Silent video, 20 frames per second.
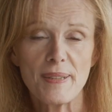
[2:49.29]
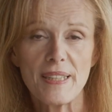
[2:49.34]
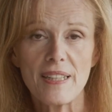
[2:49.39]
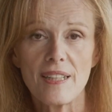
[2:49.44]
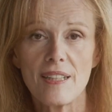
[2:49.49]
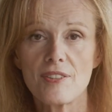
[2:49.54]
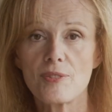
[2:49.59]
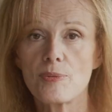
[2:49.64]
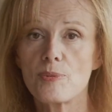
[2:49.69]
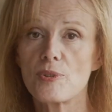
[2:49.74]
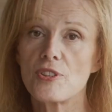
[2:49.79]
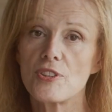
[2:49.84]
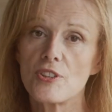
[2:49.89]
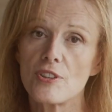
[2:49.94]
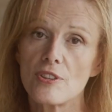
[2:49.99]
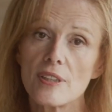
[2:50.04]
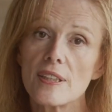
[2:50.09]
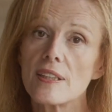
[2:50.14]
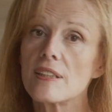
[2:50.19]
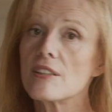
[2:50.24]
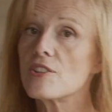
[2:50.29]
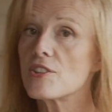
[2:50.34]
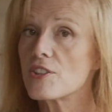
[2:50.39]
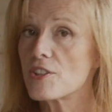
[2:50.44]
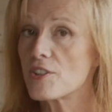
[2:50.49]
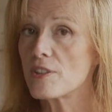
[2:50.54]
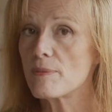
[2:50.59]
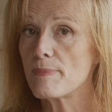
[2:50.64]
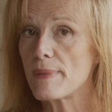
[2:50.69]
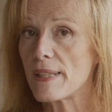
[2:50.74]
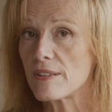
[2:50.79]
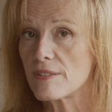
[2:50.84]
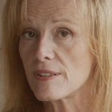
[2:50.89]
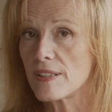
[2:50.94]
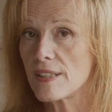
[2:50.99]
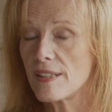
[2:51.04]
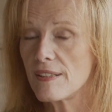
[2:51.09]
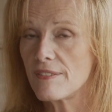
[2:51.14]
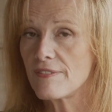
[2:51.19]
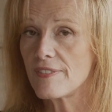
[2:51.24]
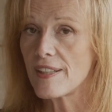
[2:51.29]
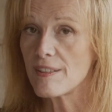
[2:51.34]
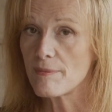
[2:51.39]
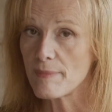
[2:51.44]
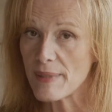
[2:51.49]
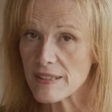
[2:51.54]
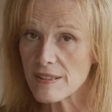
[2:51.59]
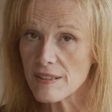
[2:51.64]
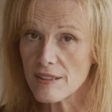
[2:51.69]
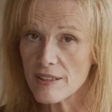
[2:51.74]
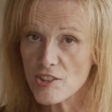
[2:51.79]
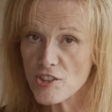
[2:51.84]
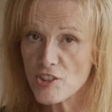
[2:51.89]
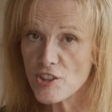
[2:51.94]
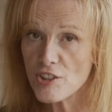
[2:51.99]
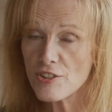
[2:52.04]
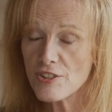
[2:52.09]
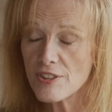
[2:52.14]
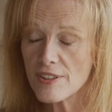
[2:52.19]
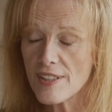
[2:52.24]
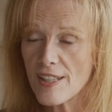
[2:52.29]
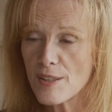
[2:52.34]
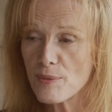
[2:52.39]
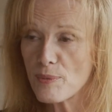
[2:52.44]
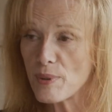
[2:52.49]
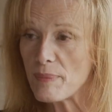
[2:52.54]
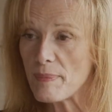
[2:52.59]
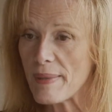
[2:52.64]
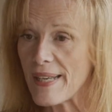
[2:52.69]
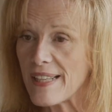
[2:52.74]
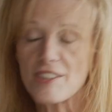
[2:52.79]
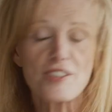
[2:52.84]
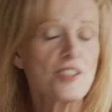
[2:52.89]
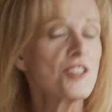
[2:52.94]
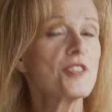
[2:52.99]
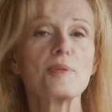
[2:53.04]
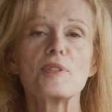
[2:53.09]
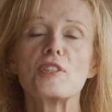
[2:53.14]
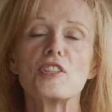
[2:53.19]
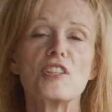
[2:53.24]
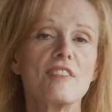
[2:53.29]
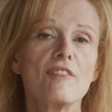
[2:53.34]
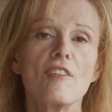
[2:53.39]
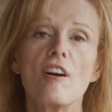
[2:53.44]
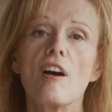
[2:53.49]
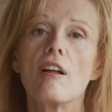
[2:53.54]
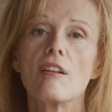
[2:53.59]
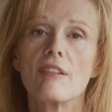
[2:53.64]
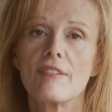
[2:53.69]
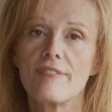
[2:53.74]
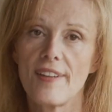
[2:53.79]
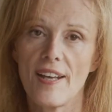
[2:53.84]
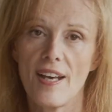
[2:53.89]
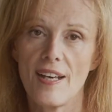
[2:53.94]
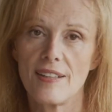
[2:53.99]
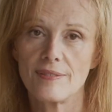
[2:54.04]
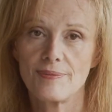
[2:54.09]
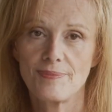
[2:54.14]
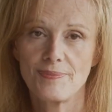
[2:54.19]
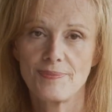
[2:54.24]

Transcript: because we're certainly concerned about environmental issues, and we managed to achieve all of that.